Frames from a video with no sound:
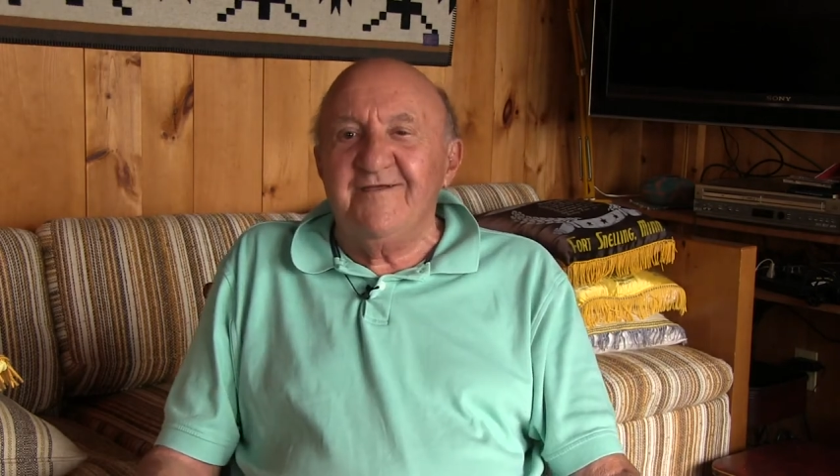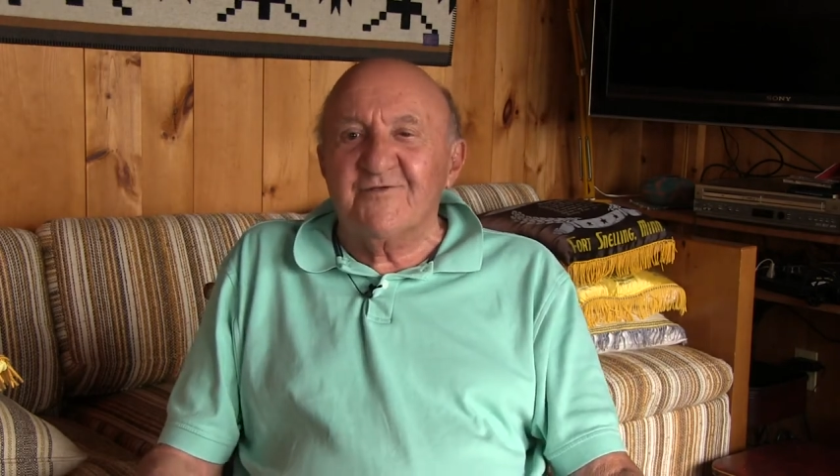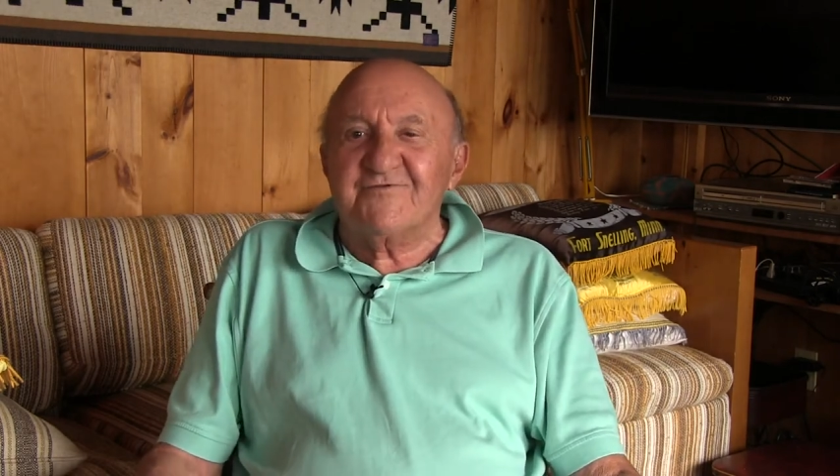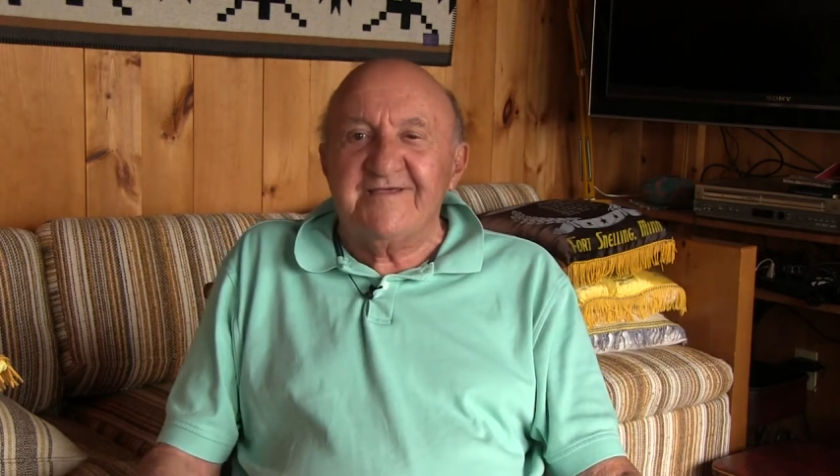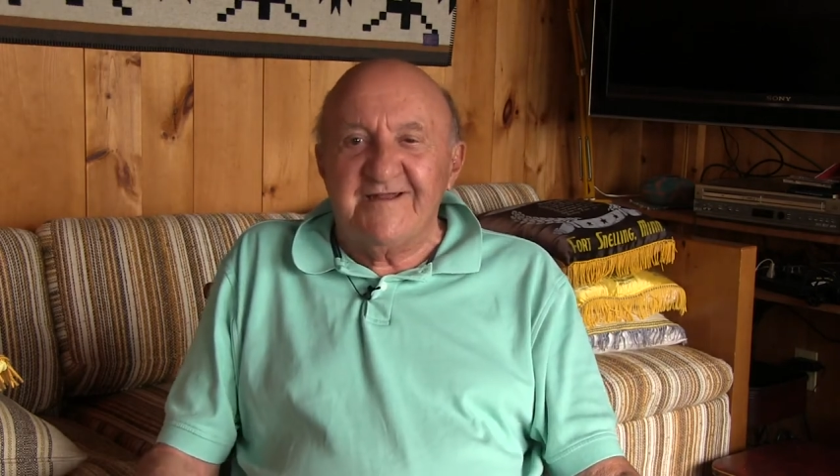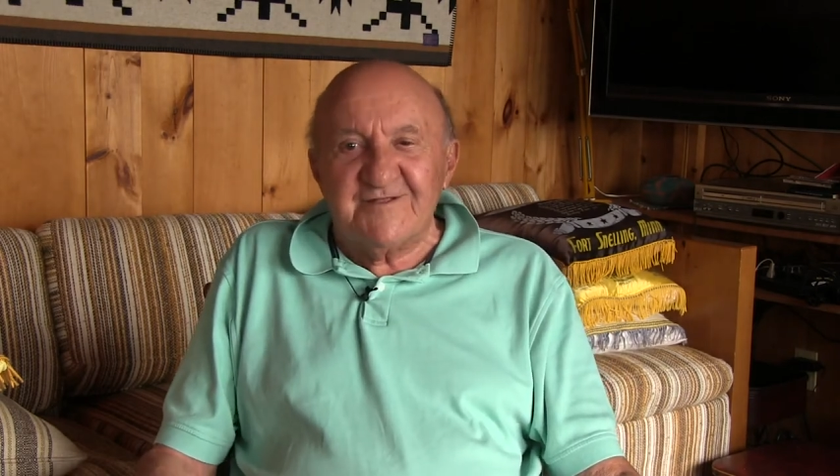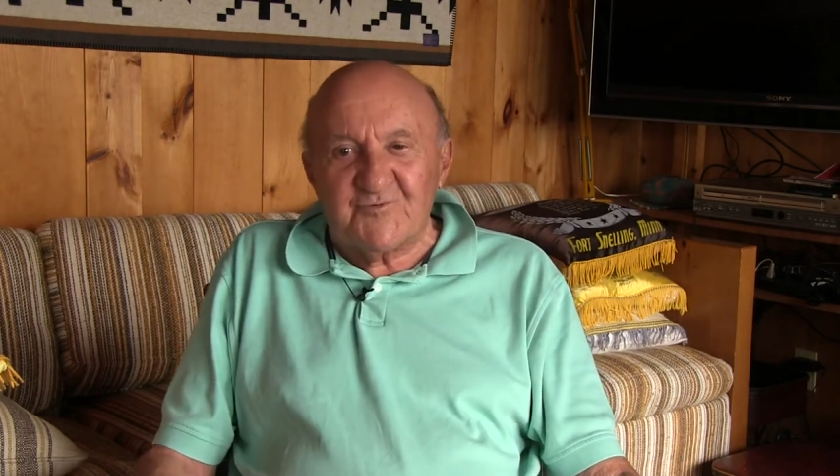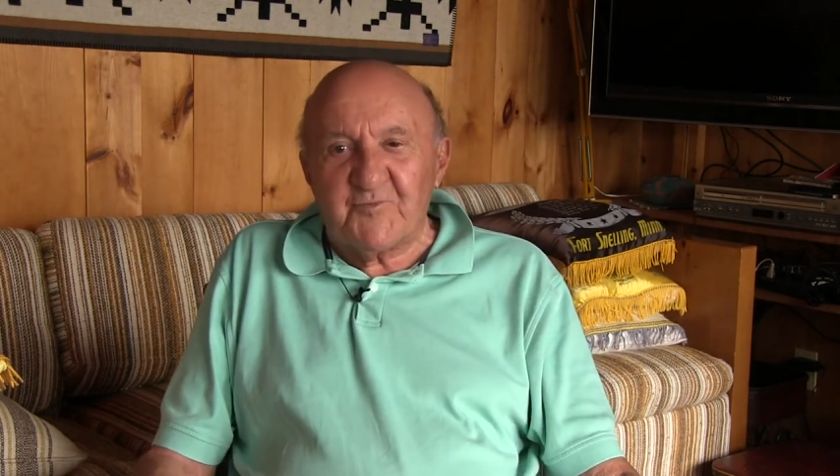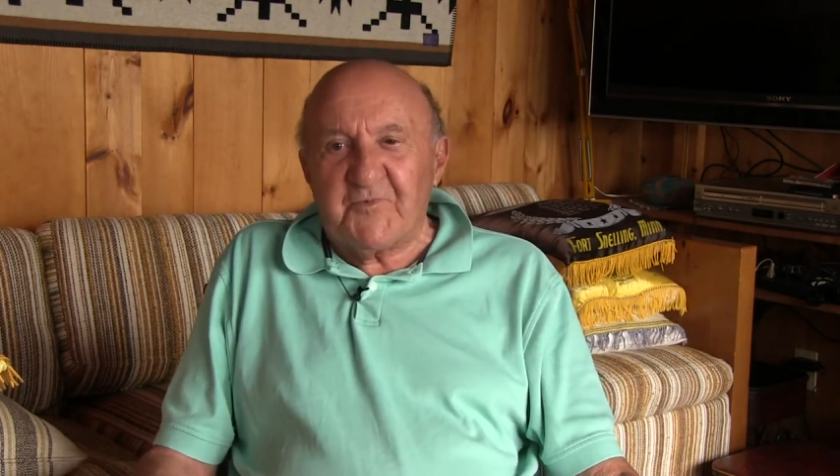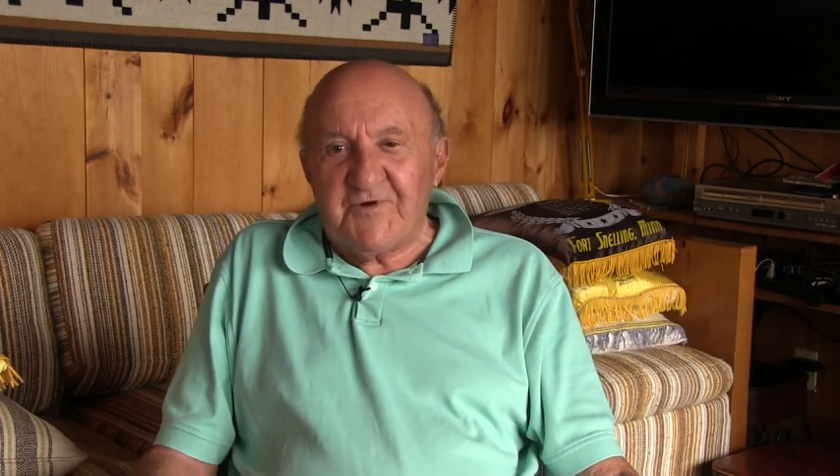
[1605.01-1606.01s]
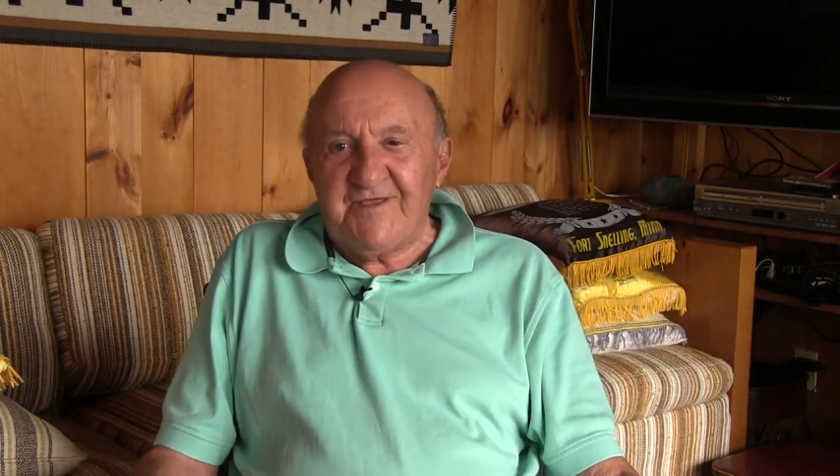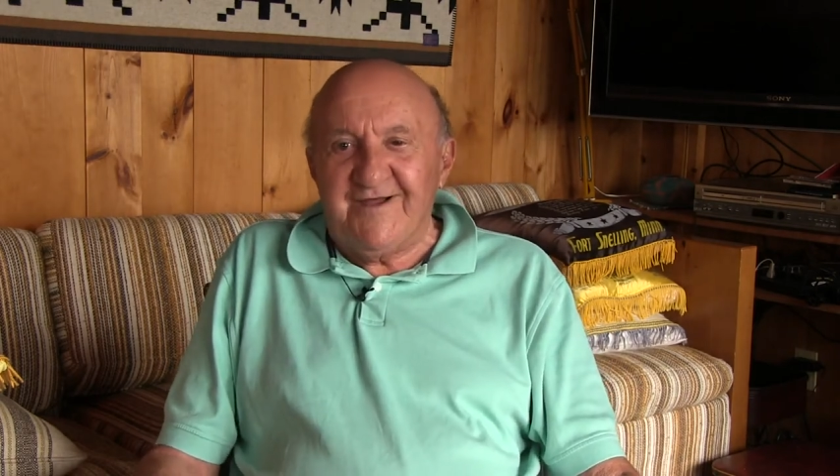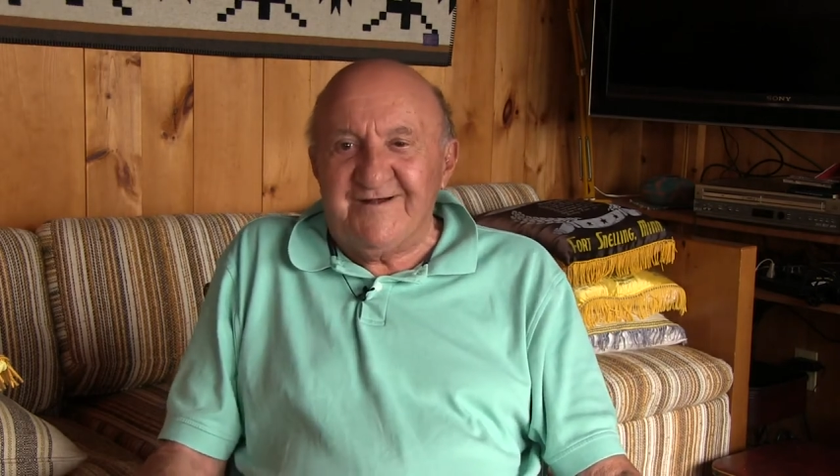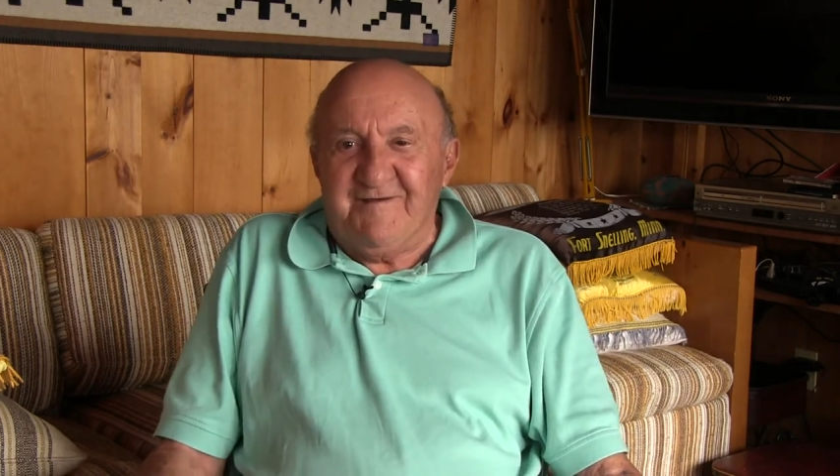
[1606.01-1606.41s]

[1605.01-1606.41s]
lieutenants were pretty young